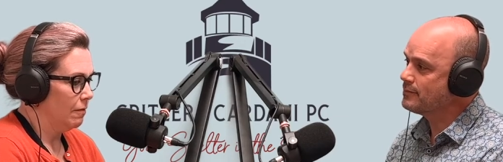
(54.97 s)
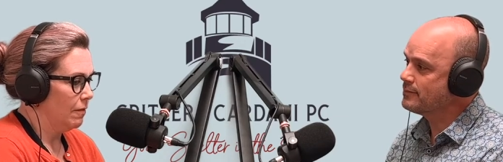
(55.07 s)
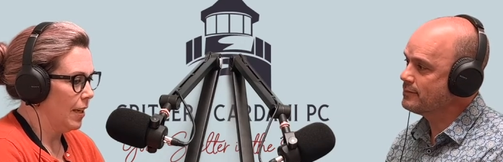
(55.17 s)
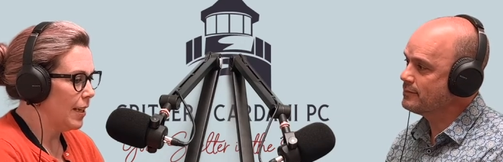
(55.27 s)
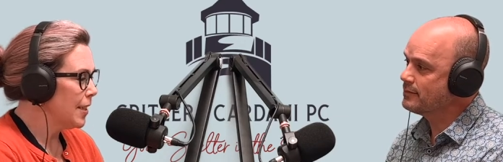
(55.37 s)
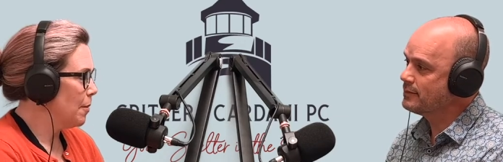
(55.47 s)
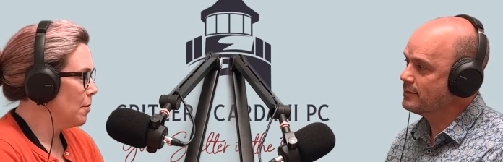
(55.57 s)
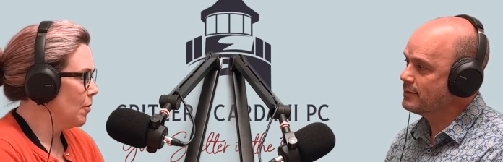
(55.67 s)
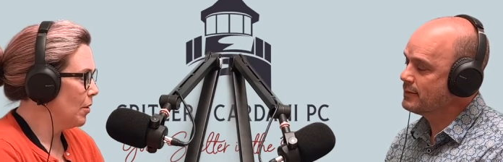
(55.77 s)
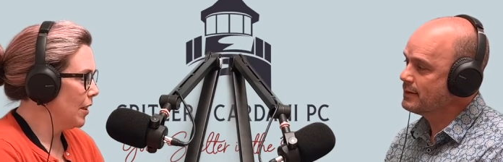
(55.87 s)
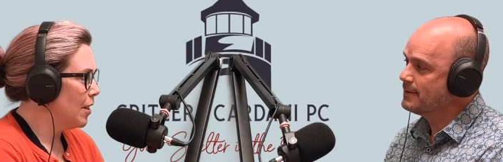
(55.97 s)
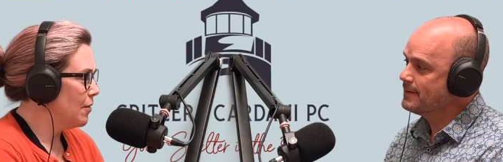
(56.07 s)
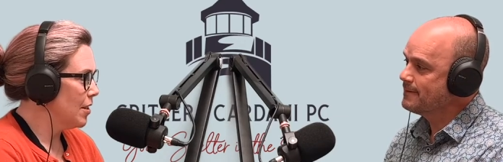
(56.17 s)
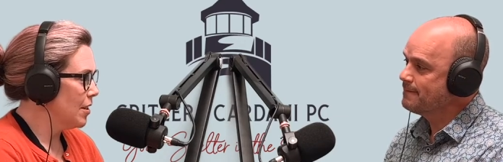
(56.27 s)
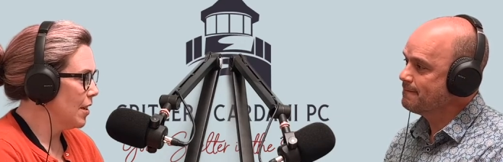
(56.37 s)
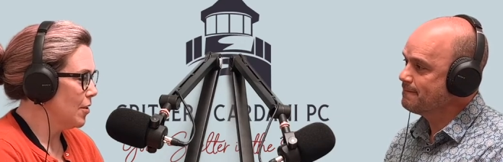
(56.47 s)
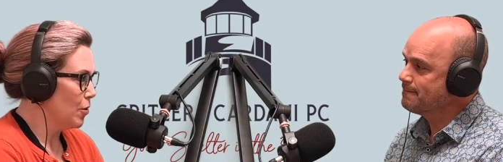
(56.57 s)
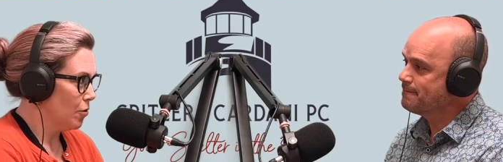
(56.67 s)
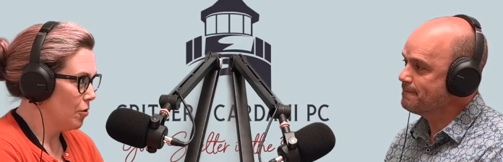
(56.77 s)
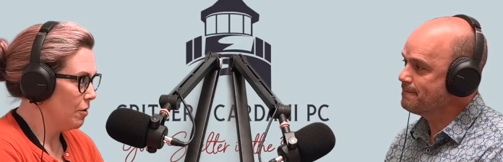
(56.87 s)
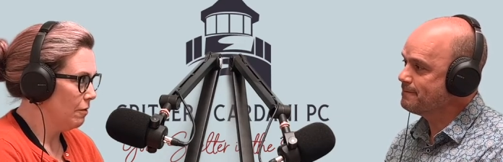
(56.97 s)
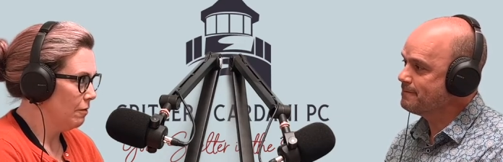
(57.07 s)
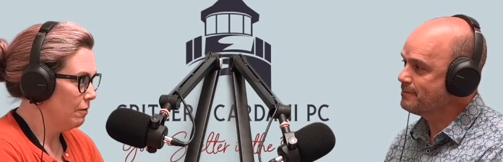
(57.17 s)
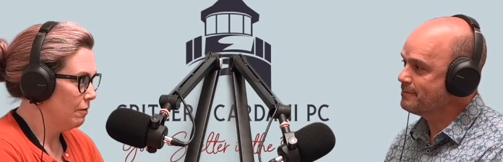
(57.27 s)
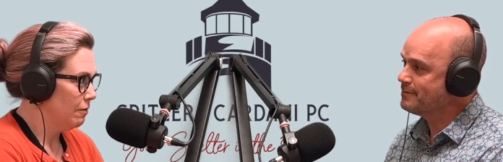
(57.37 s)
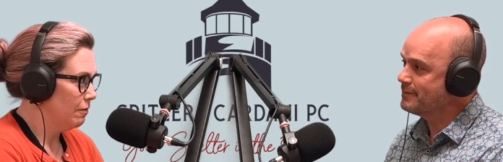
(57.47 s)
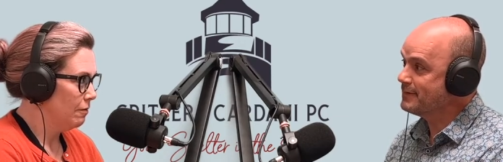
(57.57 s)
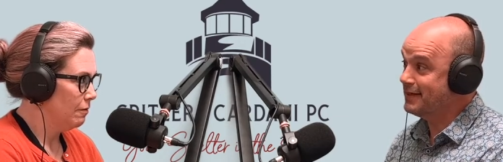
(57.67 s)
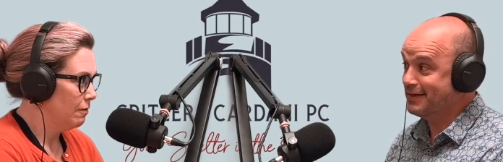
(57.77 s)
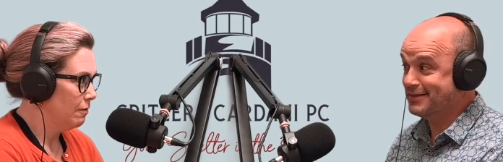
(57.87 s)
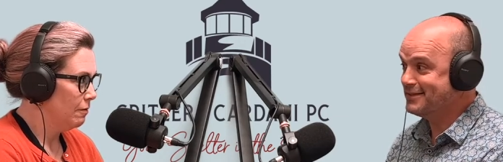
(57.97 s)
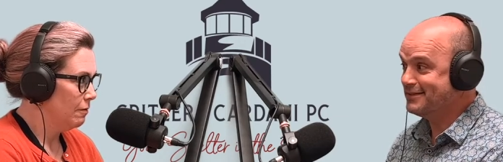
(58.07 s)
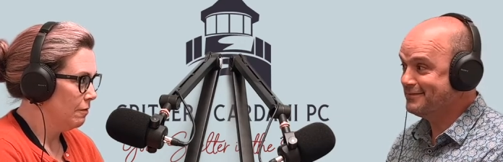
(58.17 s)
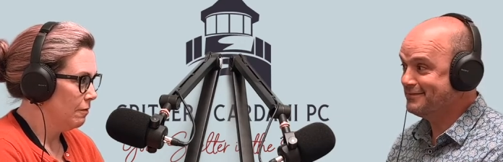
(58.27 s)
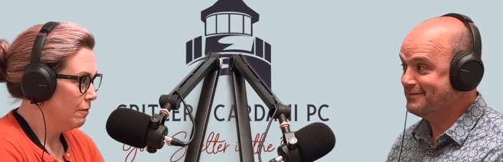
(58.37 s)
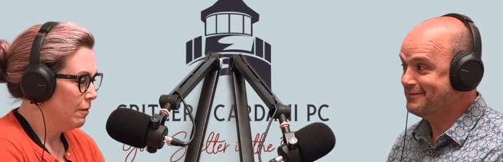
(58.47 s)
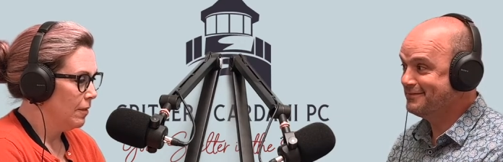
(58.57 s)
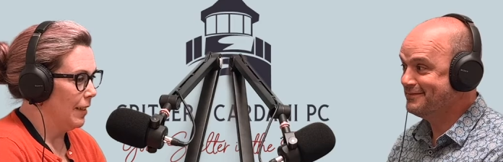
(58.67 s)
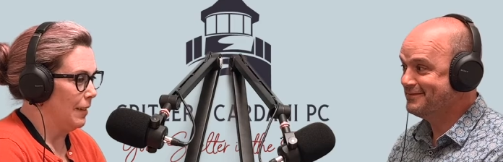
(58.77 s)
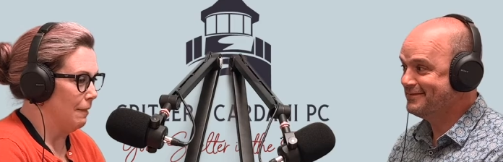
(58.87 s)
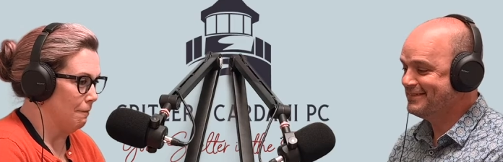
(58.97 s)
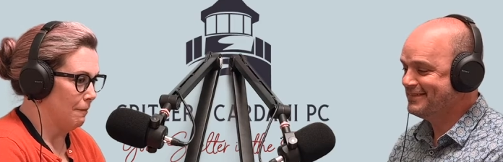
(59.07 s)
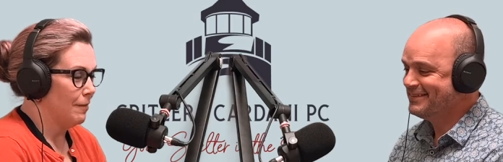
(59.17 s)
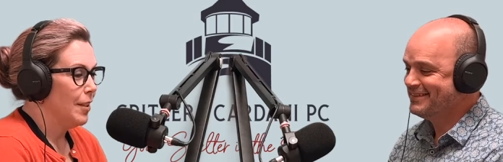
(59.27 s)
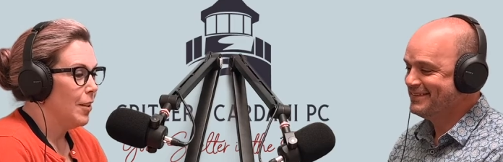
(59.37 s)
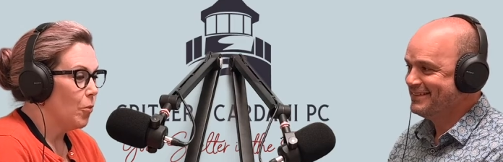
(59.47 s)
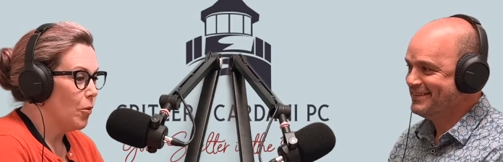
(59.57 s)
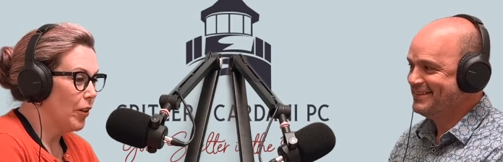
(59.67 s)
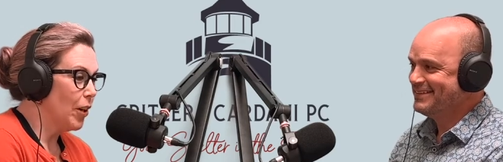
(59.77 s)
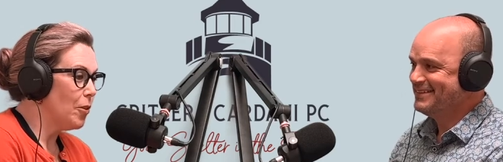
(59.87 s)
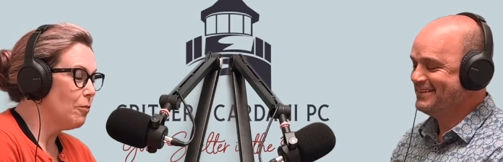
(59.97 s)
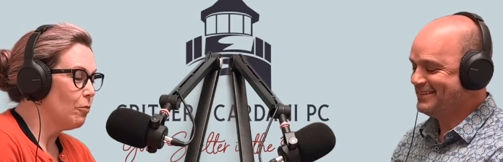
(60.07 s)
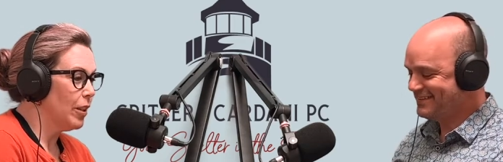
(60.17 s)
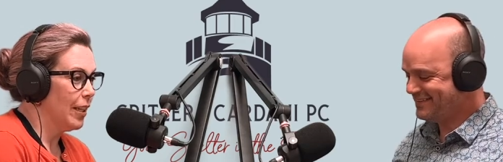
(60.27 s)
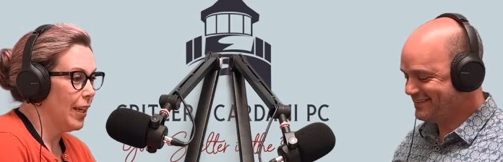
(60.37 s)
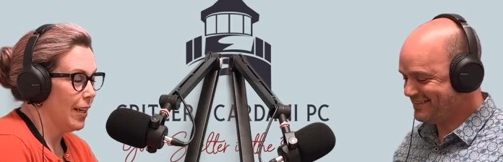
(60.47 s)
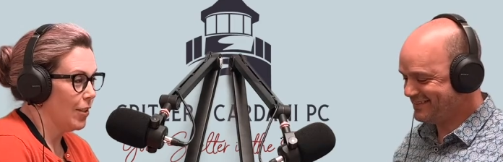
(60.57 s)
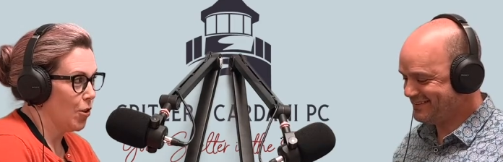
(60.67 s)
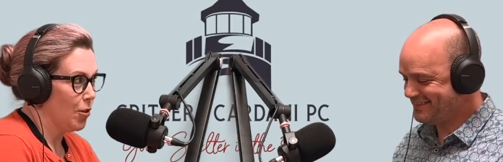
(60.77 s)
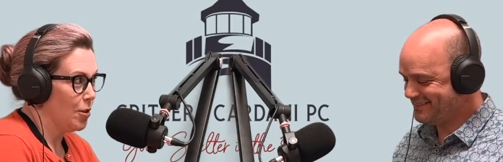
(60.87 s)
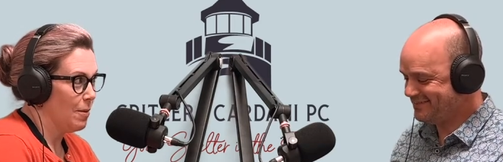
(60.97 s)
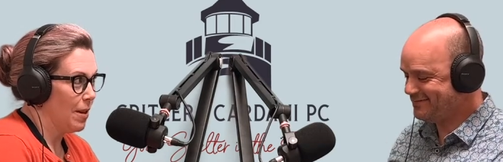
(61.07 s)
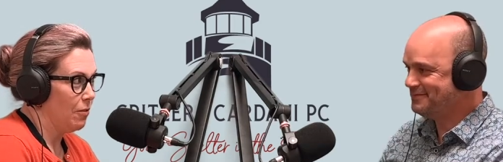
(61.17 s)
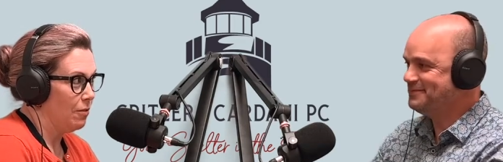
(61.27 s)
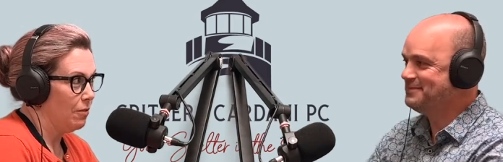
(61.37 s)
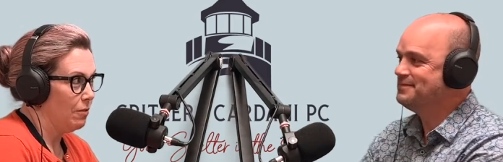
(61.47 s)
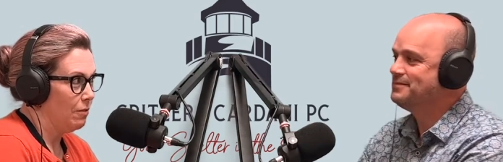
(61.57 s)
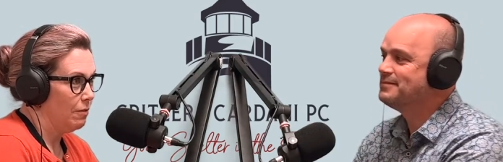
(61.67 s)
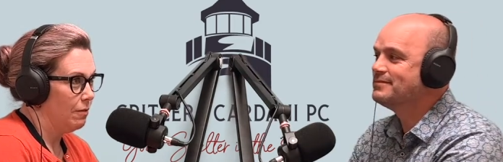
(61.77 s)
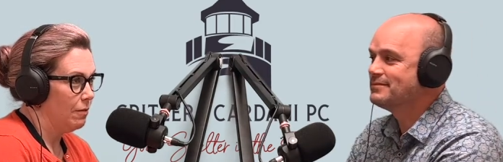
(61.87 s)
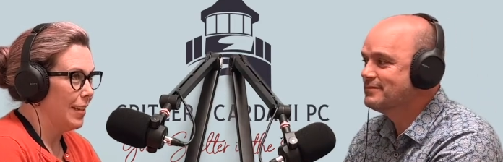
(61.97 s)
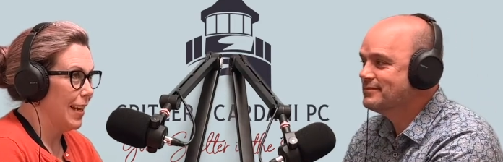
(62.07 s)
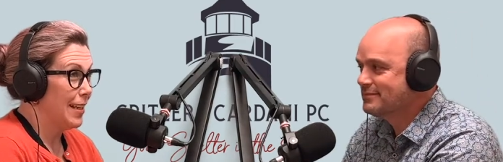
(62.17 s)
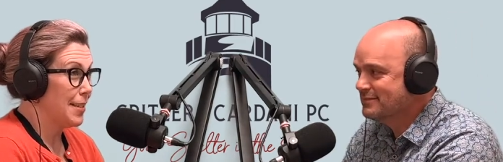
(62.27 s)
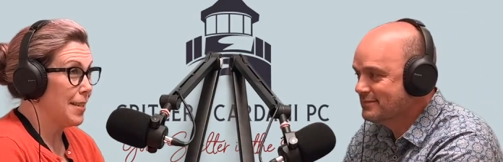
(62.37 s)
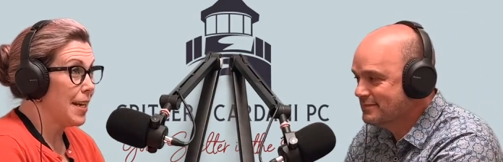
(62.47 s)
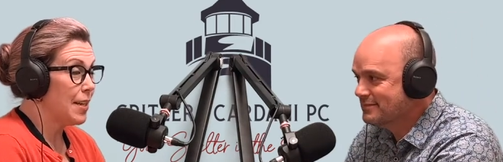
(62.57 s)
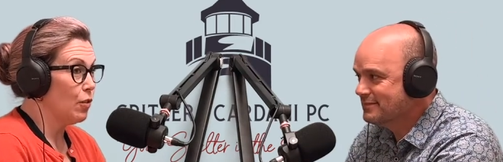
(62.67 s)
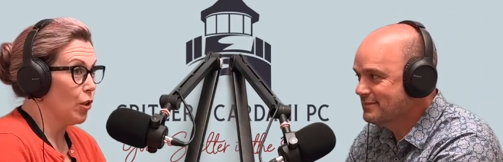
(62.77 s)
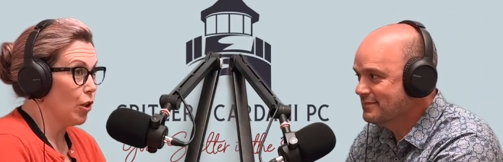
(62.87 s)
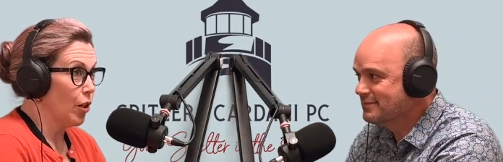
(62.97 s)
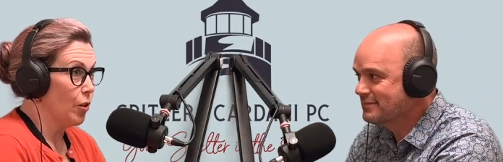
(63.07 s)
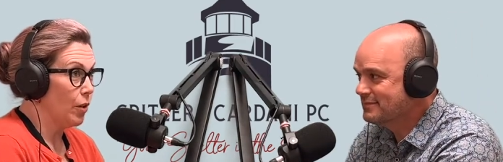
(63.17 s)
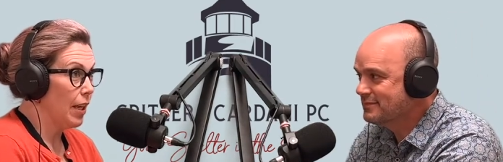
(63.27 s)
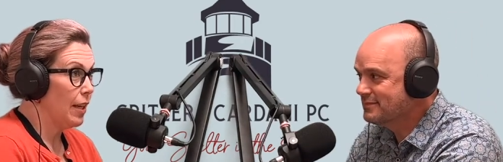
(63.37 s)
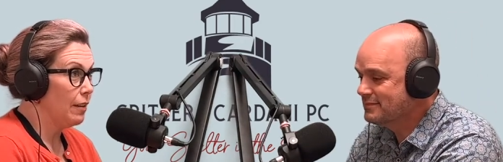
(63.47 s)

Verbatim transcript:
Speaker 1: anytime someone leaves, isn't it desertion?
Speaker 2: Is it?
Speaker 1: Uh, well, the code really kind of talks about, and it's not even the code. It,